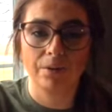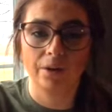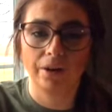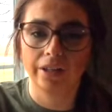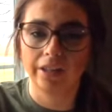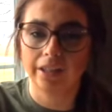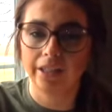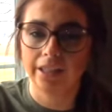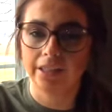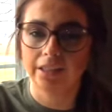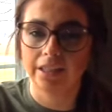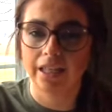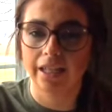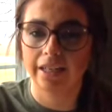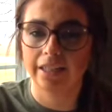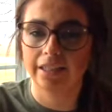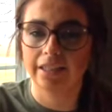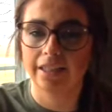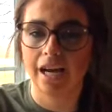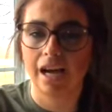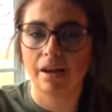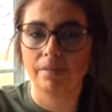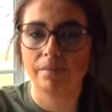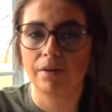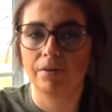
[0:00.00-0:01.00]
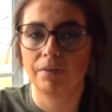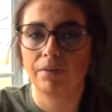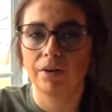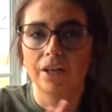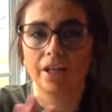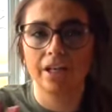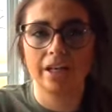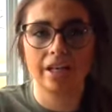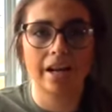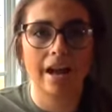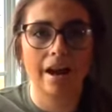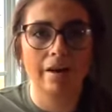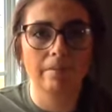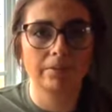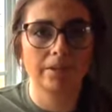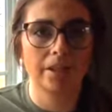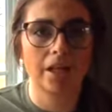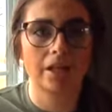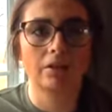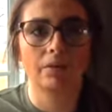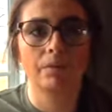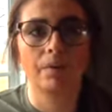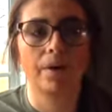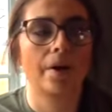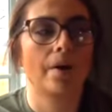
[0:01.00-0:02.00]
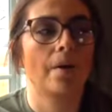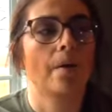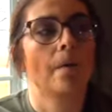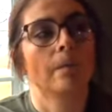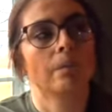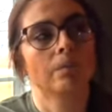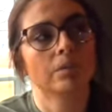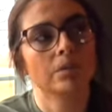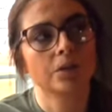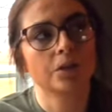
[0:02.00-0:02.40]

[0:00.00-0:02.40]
or at least I could time it where he naps on the way home.